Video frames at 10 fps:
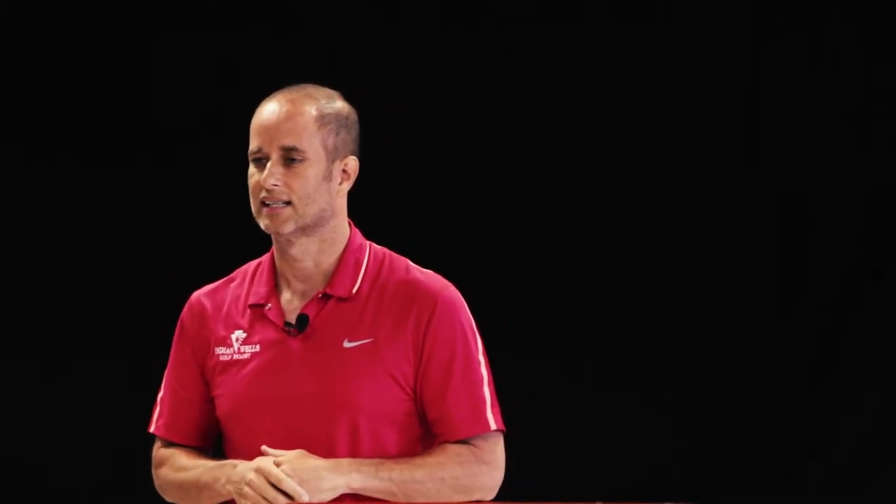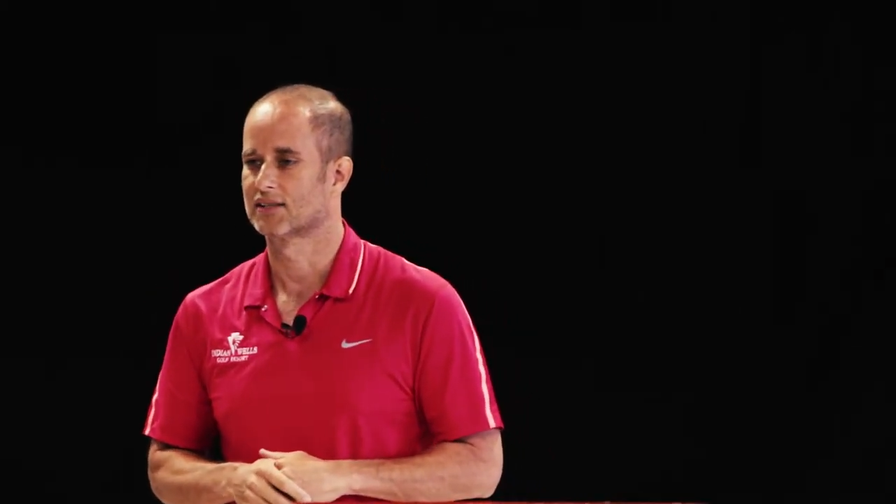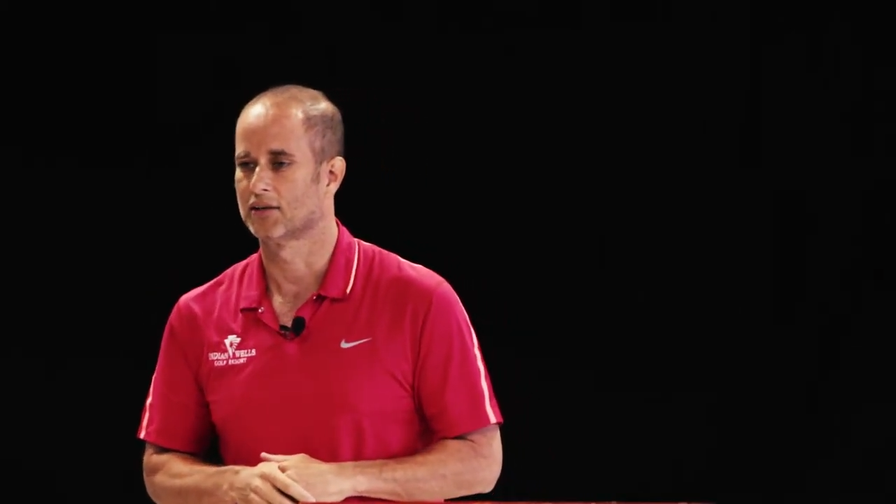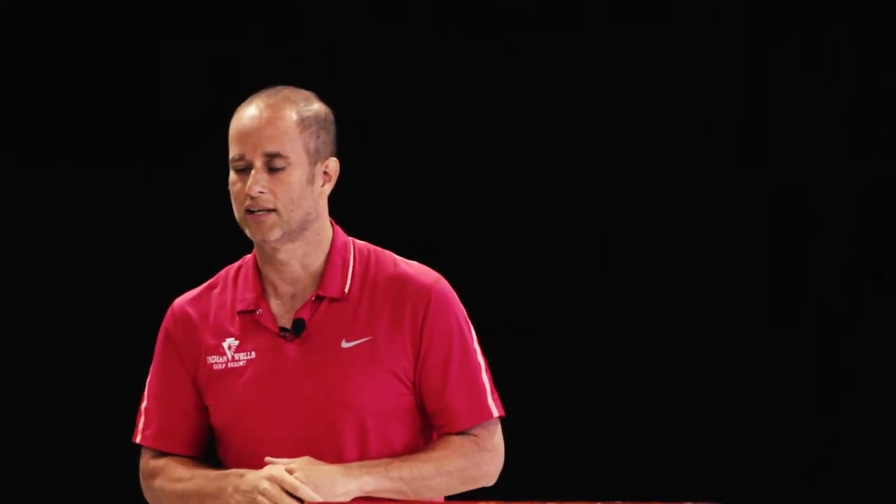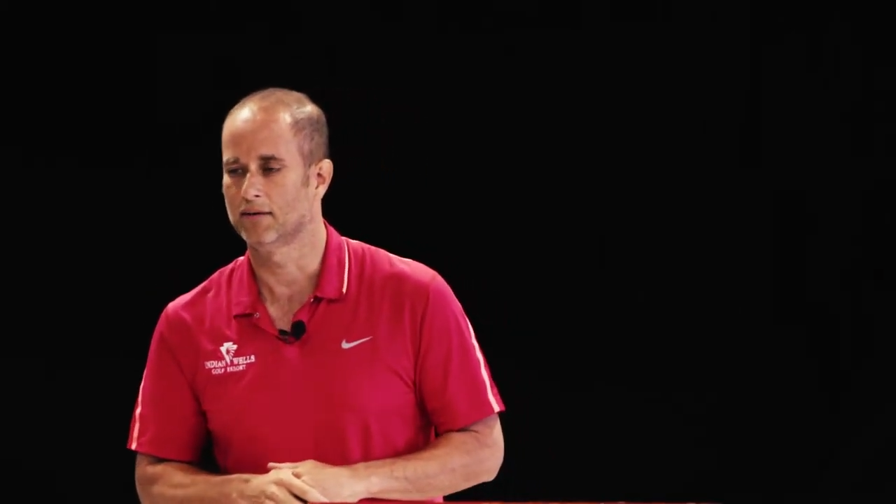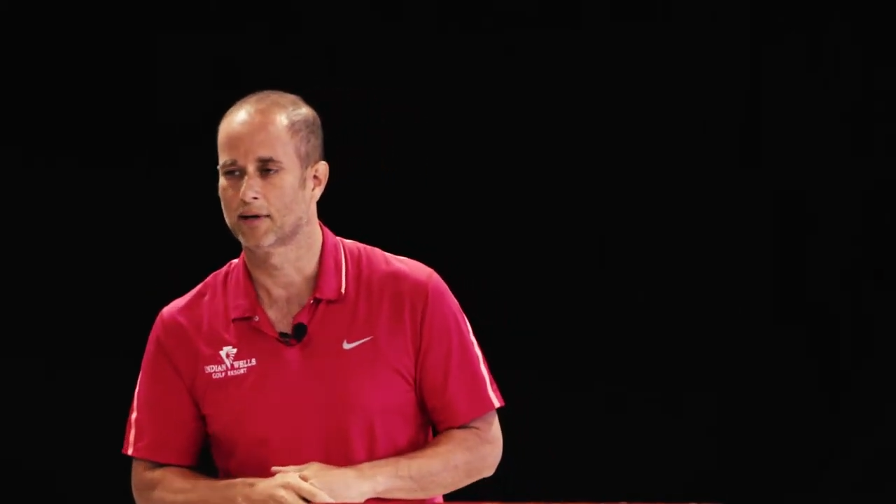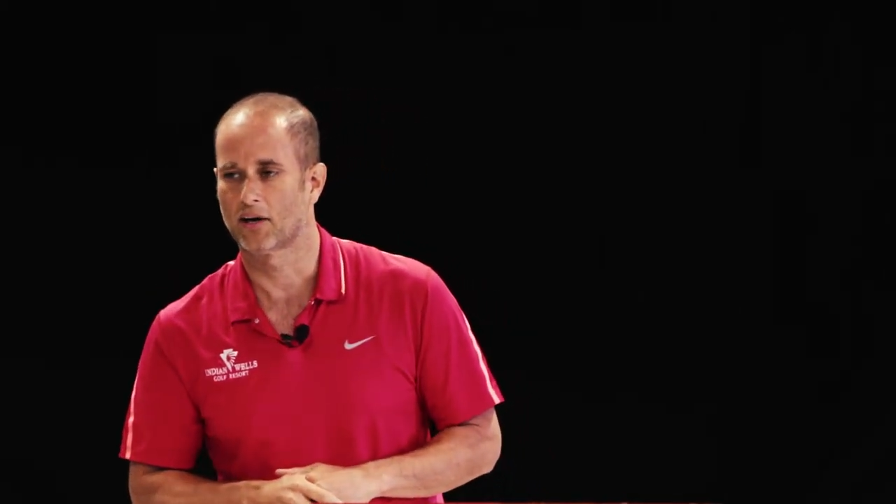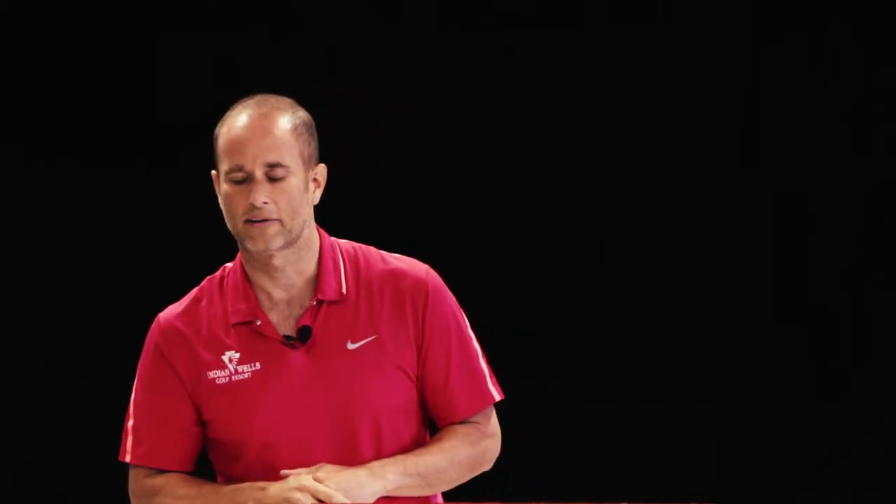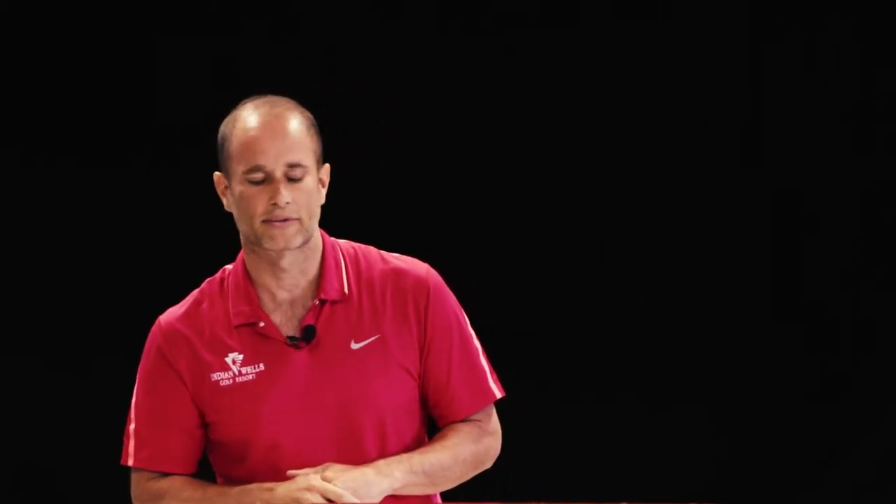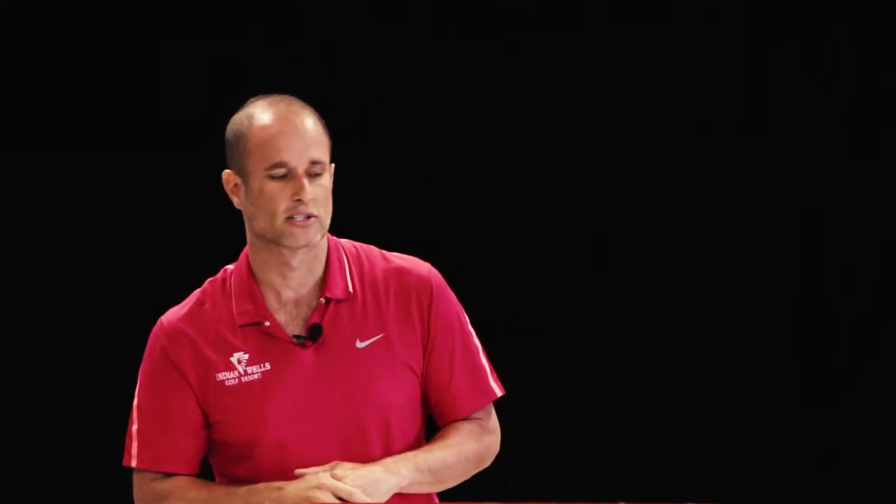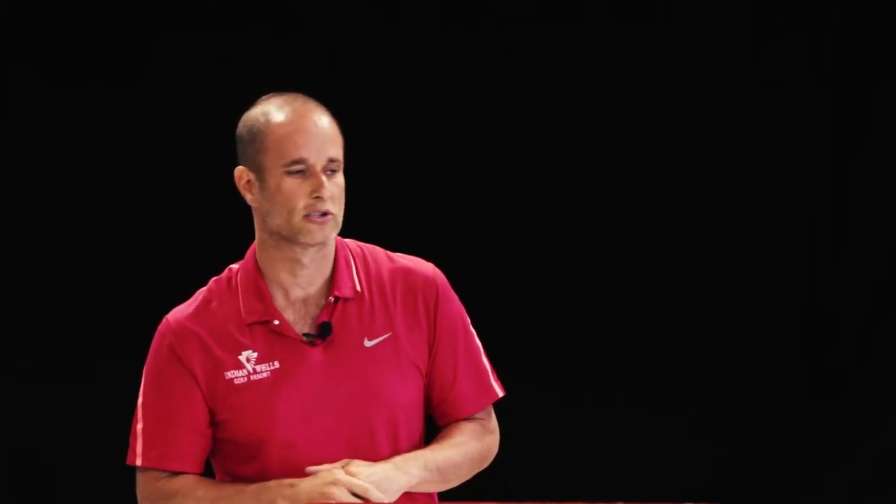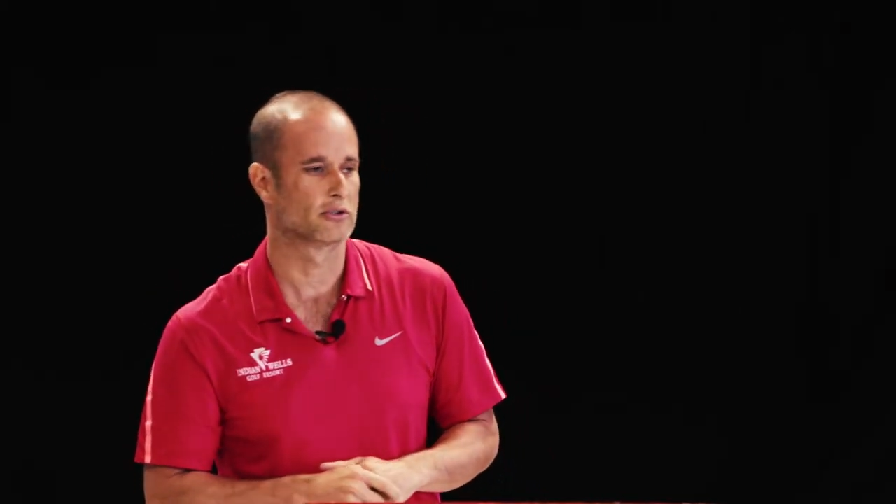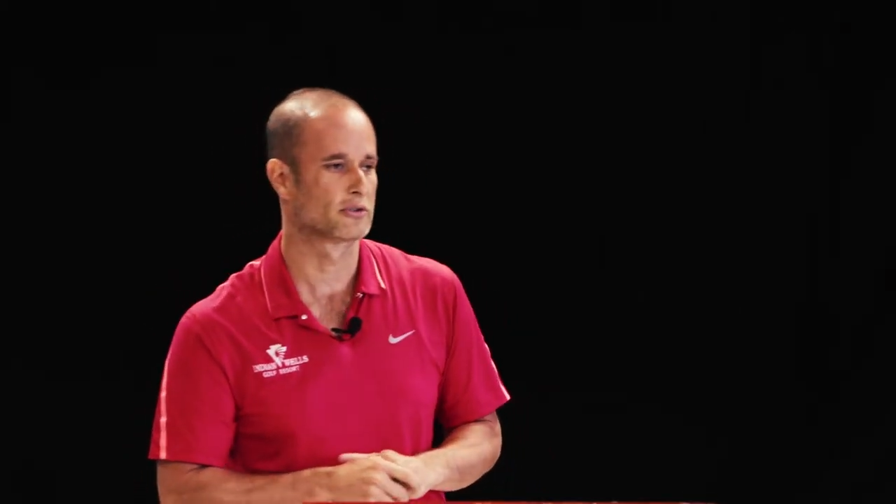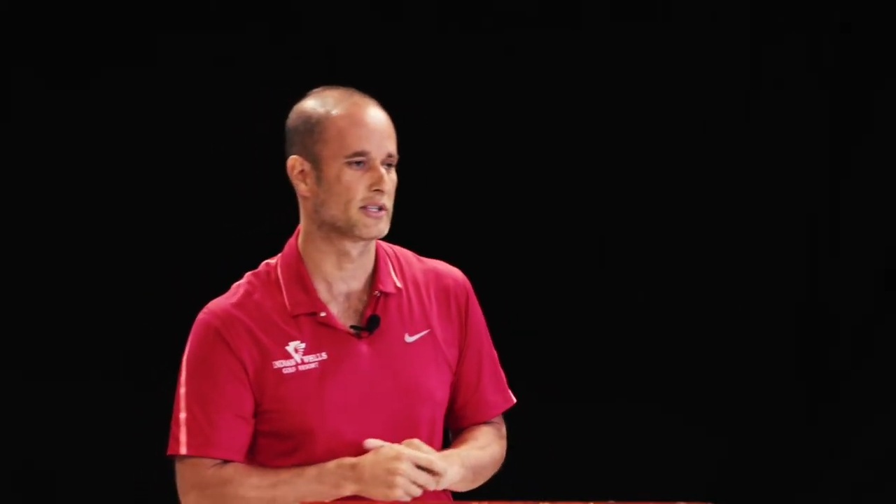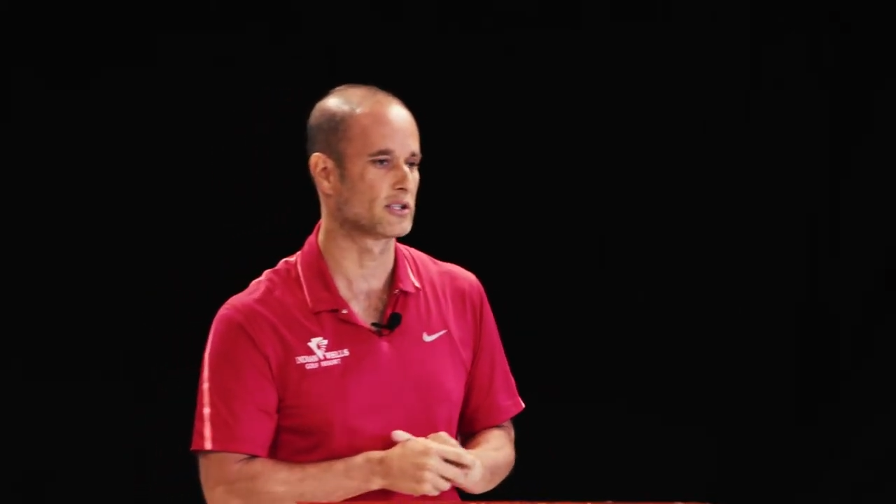So he would often
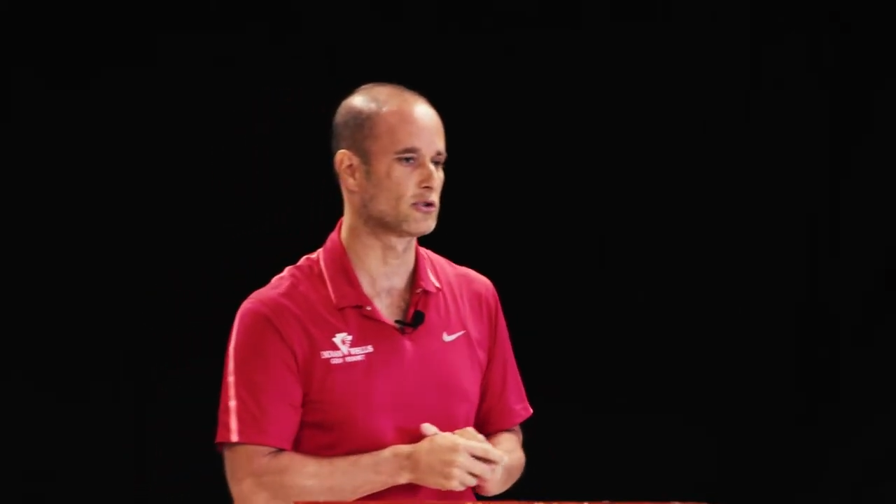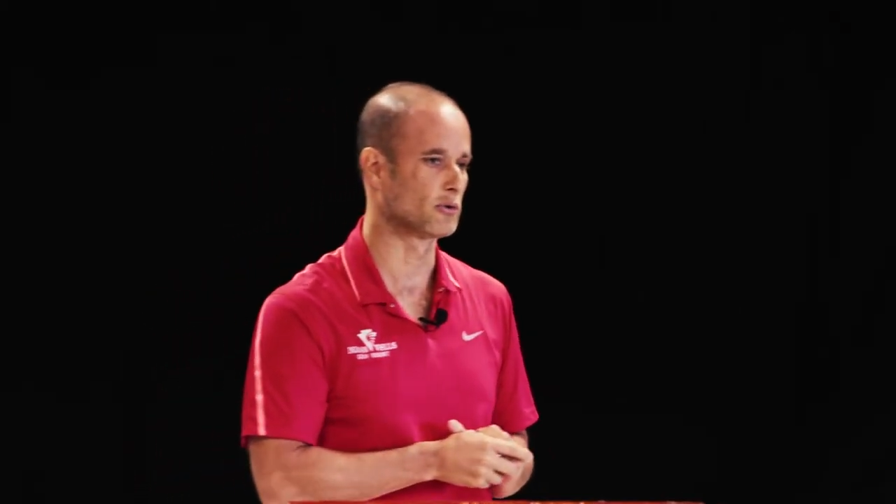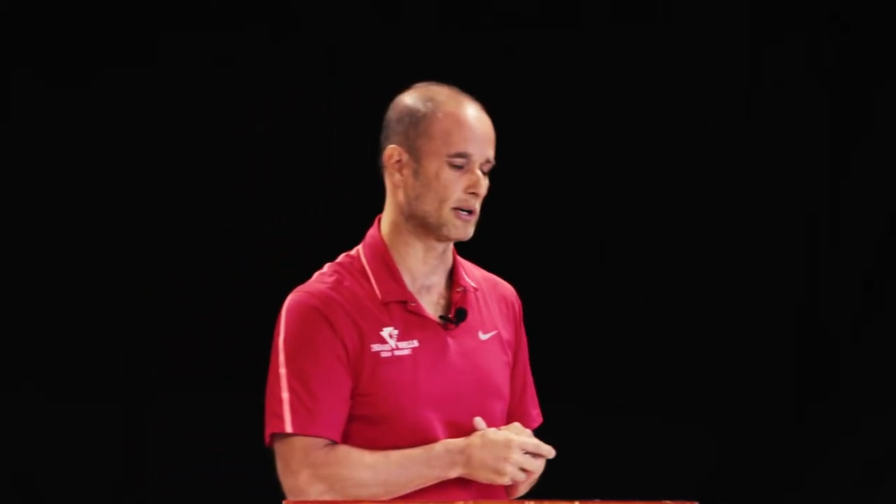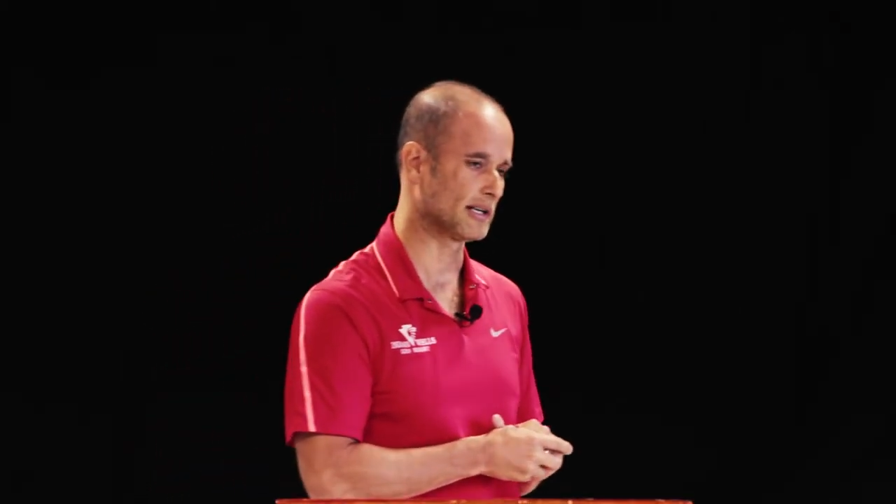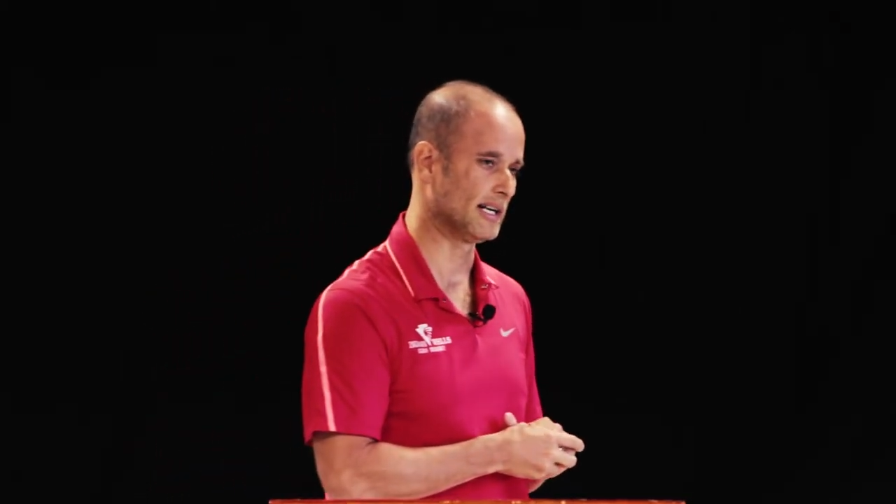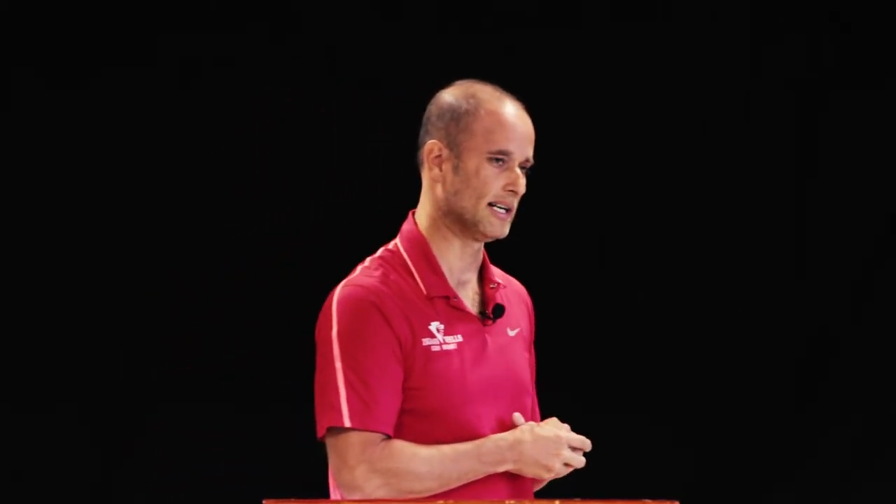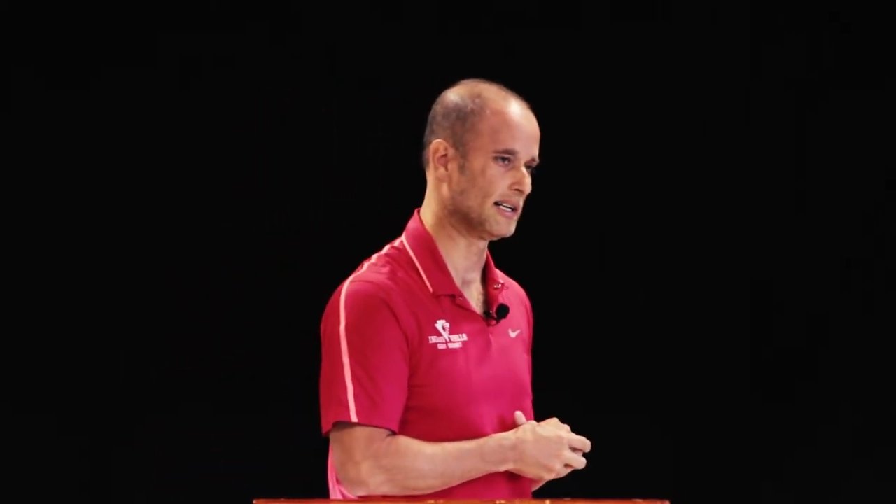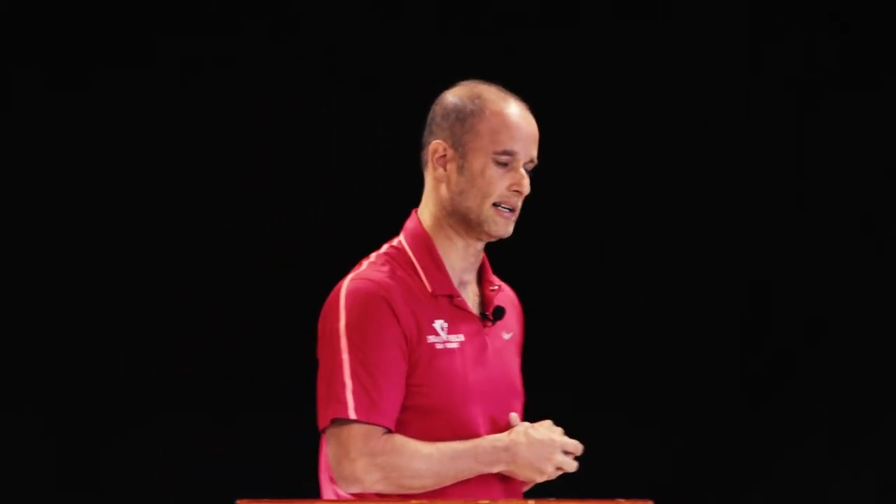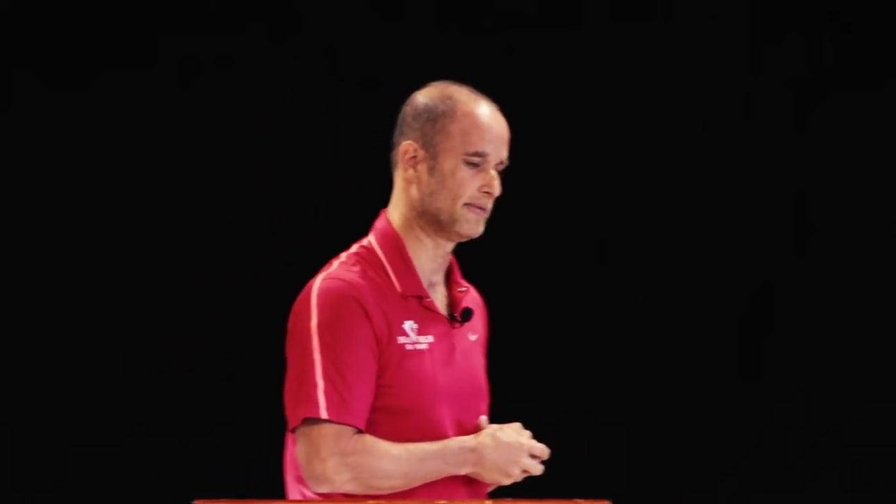choose the shortcut